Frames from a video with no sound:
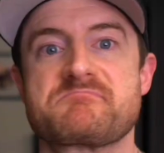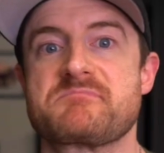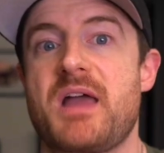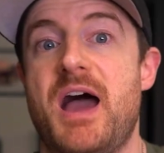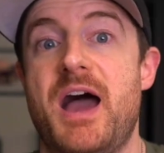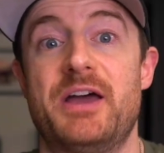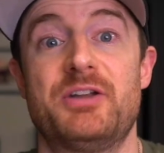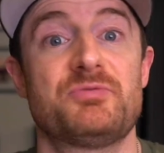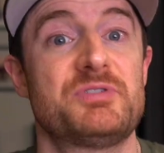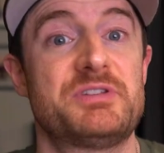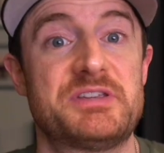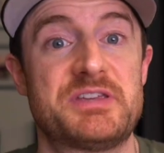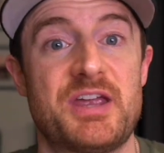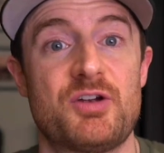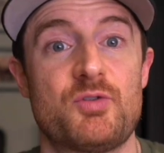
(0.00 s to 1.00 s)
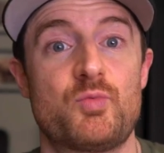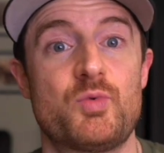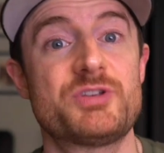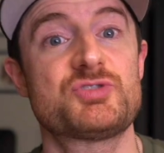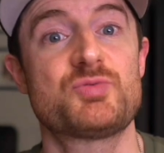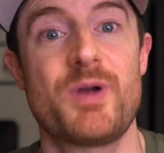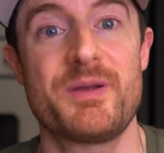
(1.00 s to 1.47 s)
I don't really care
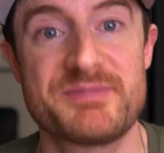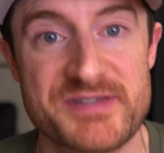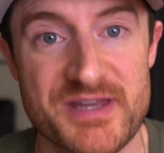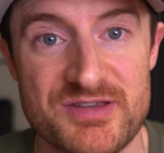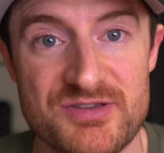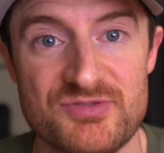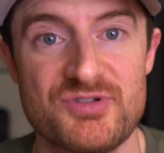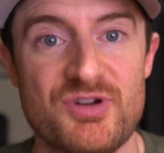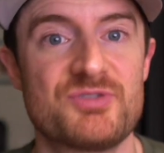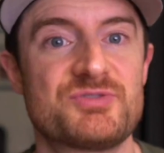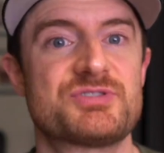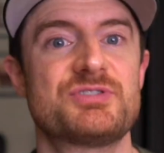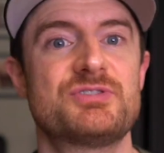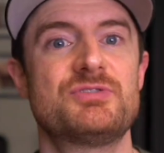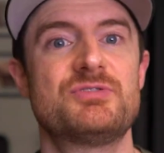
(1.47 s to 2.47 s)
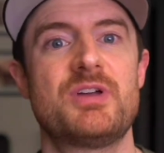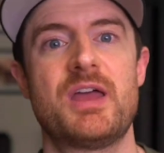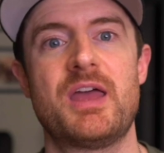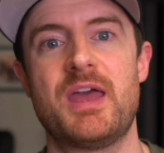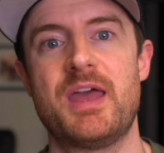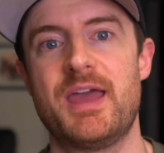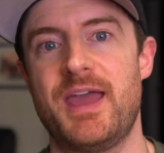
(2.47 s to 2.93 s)
which website you go to,
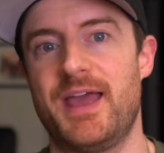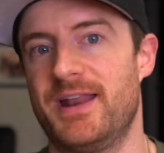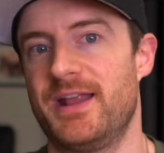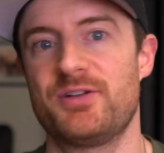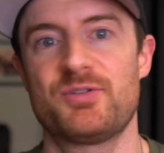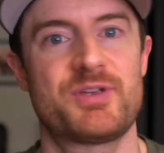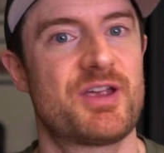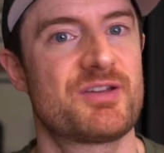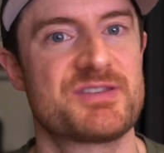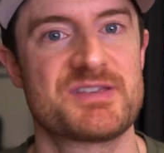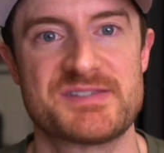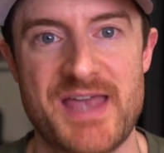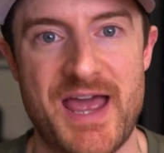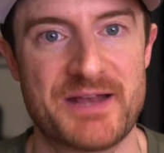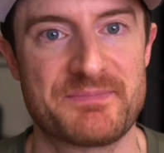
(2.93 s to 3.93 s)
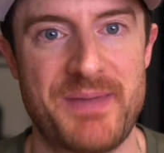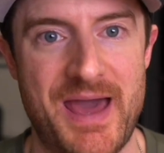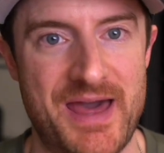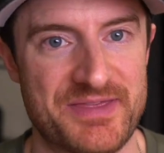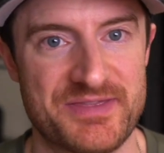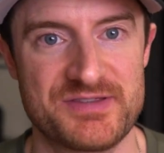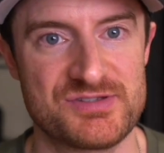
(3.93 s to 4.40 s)
and I don't care the exact
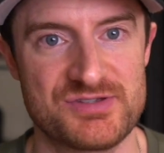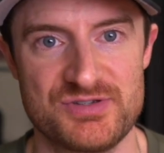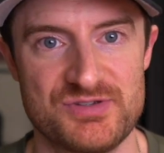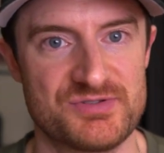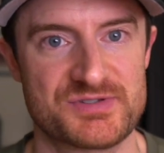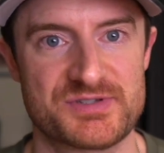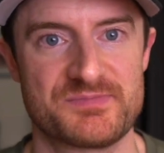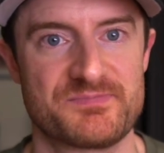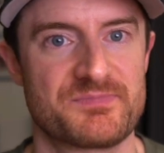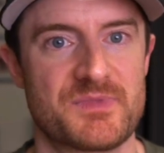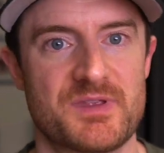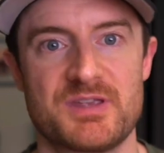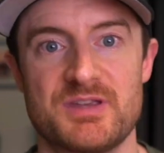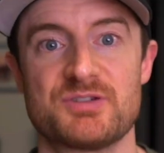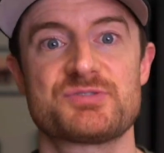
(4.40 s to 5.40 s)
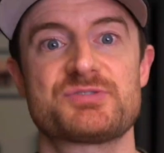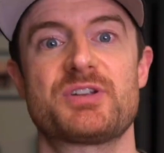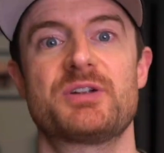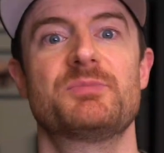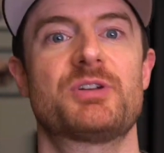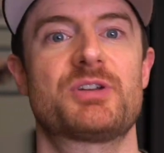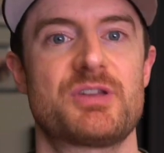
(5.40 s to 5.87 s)
path you use. Here's what
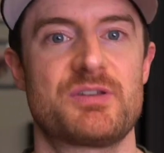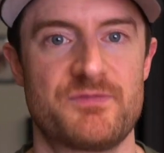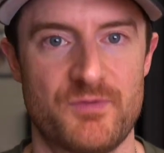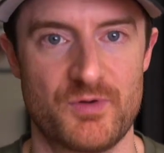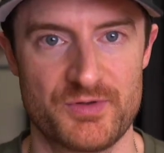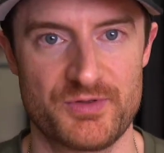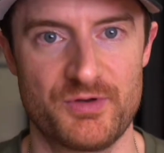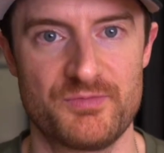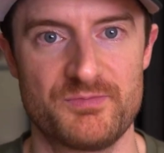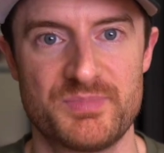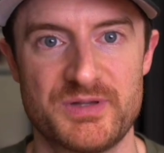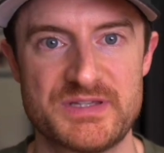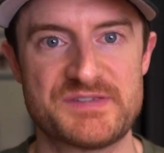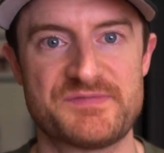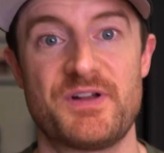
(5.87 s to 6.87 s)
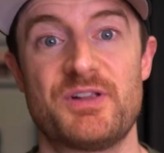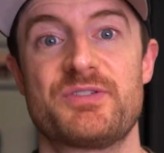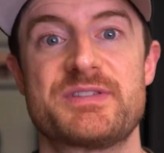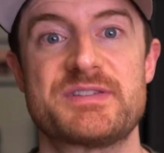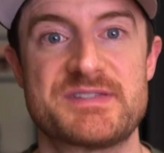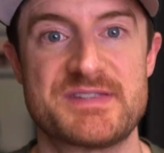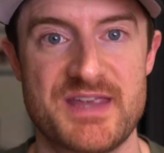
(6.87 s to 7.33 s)
I'm looking for though. Please follow
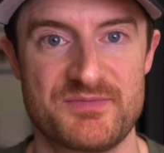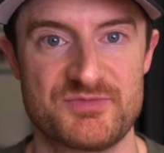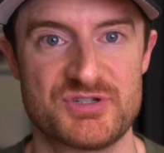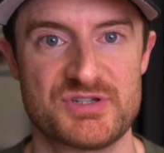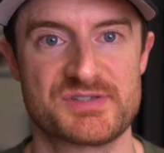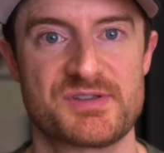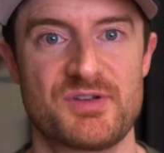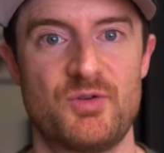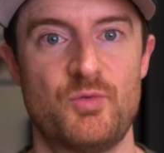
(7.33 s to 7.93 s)
these DMGs.